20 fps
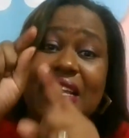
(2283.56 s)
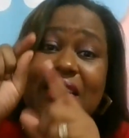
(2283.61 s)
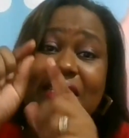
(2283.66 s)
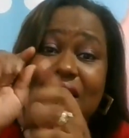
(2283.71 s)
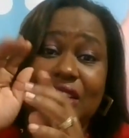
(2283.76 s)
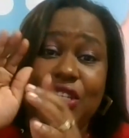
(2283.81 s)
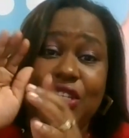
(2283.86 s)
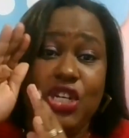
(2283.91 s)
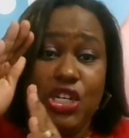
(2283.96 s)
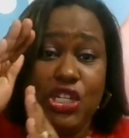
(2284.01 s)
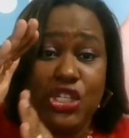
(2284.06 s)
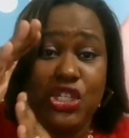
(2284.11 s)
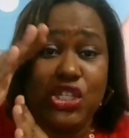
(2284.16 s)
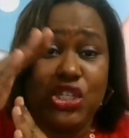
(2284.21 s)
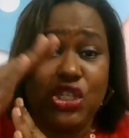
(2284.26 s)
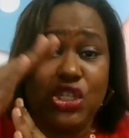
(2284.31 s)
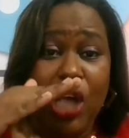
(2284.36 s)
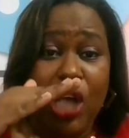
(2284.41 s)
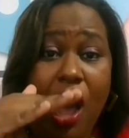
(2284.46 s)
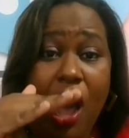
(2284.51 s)
this is your
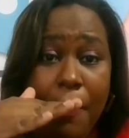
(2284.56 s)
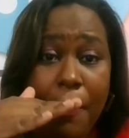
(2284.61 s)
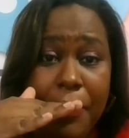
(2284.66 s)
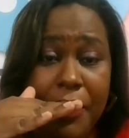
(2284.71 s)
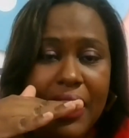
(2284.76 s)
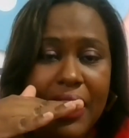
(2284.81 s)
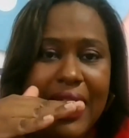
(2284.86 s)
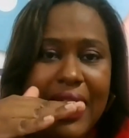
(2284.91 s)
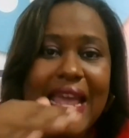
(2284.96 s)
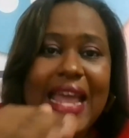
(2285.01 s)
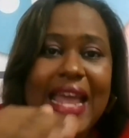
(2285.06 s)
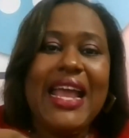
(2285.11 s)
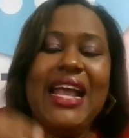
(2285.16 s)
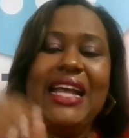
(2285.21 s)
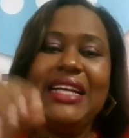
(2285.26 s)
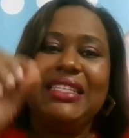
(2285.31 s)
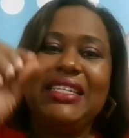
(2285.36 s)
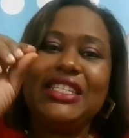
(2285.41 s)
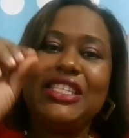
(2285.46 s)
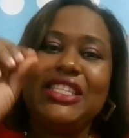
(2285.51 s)
stop.
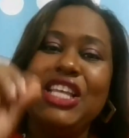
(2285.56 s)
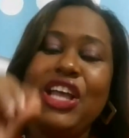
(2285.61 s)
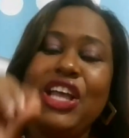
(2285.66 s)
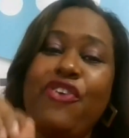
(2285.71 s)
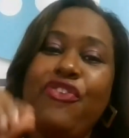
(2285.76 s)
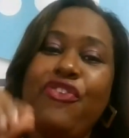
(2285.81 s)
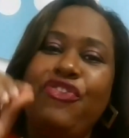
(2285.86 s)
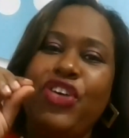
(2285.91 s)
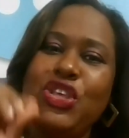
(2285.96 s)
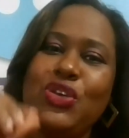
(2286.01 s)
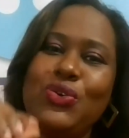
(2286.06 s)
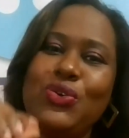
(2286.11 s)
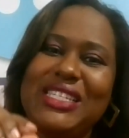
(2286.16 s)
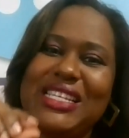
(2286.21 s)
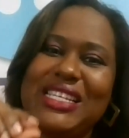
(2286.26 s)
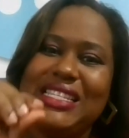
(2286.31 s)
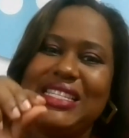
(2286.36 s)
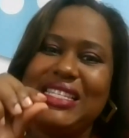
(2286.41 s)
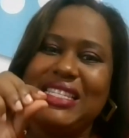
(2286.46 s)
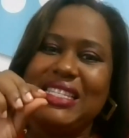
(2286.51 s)
It is there for you
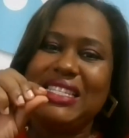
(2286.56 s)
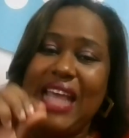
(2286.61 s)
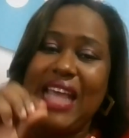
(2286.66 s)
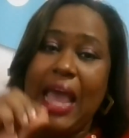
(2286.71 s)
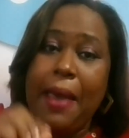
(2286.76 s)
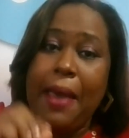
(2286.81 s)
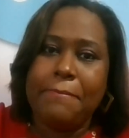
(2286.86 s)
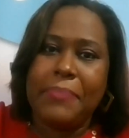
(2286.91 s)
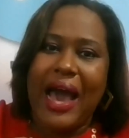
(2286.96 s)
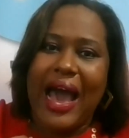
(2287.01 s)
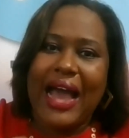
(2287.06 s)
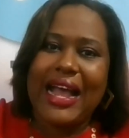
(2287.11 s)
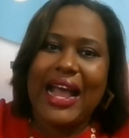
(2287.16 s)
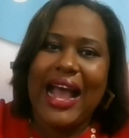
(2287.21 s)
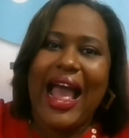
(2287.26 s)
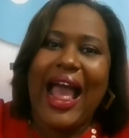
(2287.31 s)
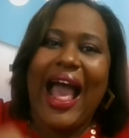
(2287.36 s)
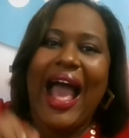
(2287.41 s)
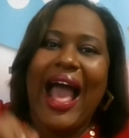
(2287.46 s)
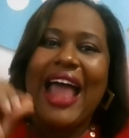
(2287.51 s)
to step back
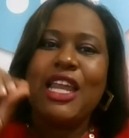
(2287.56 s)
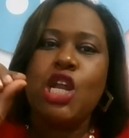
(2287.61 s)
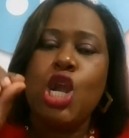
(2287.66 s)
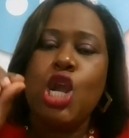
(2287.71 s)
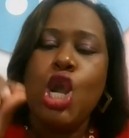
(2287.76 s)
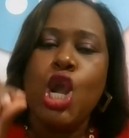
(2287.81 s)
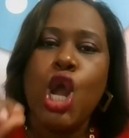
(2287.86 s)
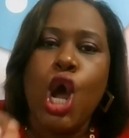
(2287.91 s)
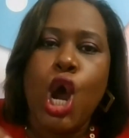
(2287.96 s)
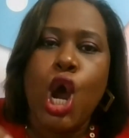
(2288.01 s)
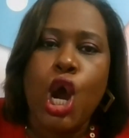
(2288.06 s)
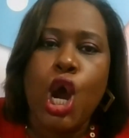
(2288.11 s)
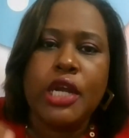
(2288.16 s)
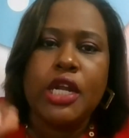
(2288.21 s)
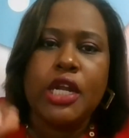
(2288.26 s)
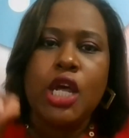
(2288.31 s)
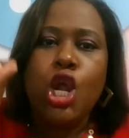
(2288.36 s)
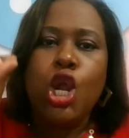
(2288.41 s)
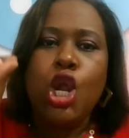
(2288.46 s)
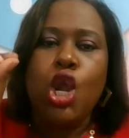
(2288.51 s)
and learn.
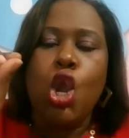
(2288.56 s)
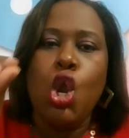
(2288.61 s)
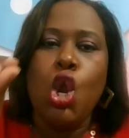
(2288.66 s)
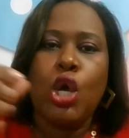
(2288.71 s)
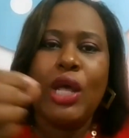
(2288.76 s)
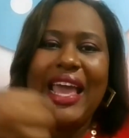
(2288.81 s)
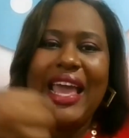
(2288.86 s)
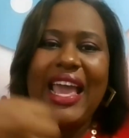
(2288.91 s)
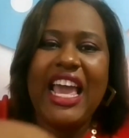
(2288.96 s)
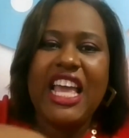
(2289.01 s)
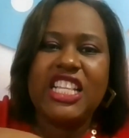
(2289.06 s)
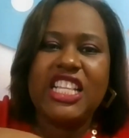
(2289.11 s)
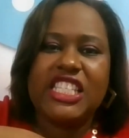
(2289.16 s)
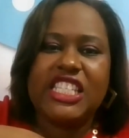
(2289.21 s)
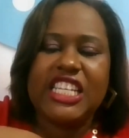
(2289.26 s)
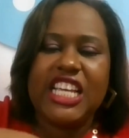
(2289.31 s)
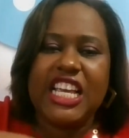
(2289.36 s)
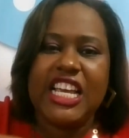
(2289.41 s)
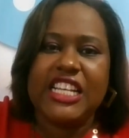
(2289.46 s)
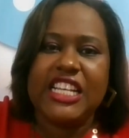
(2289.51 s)
Look into
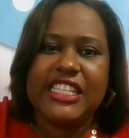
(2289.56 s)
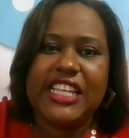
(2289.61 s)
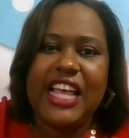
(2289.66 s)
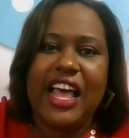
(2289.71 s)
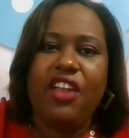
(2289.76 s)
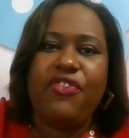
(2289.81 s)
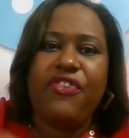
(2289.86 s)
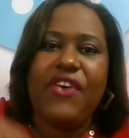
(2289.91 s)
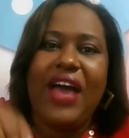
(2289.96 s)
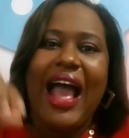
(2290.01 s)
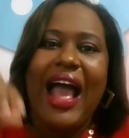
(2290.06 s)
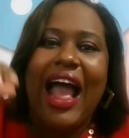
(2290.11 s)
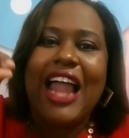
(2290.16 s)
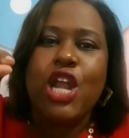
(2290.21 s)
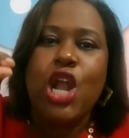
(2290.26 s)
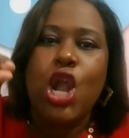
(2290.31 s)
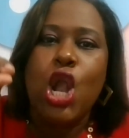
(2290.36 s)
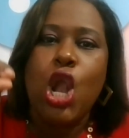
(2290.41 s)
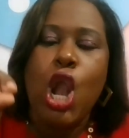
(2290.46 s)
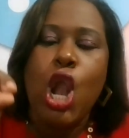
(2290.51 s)
yourself and
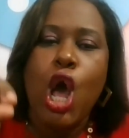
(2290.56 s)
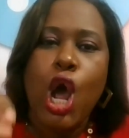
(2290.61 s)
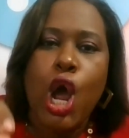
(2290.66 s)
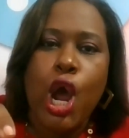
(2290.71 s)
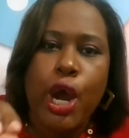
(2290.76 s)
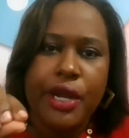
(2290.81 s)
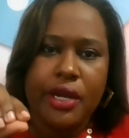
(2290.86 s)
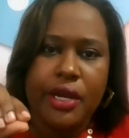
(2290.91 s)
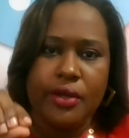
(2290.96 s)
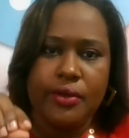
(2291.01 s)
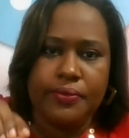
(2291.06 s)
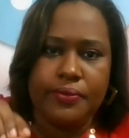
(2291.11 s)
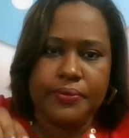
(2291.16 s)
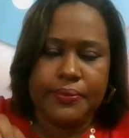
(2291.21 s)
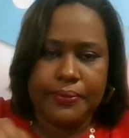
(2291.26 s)
learn.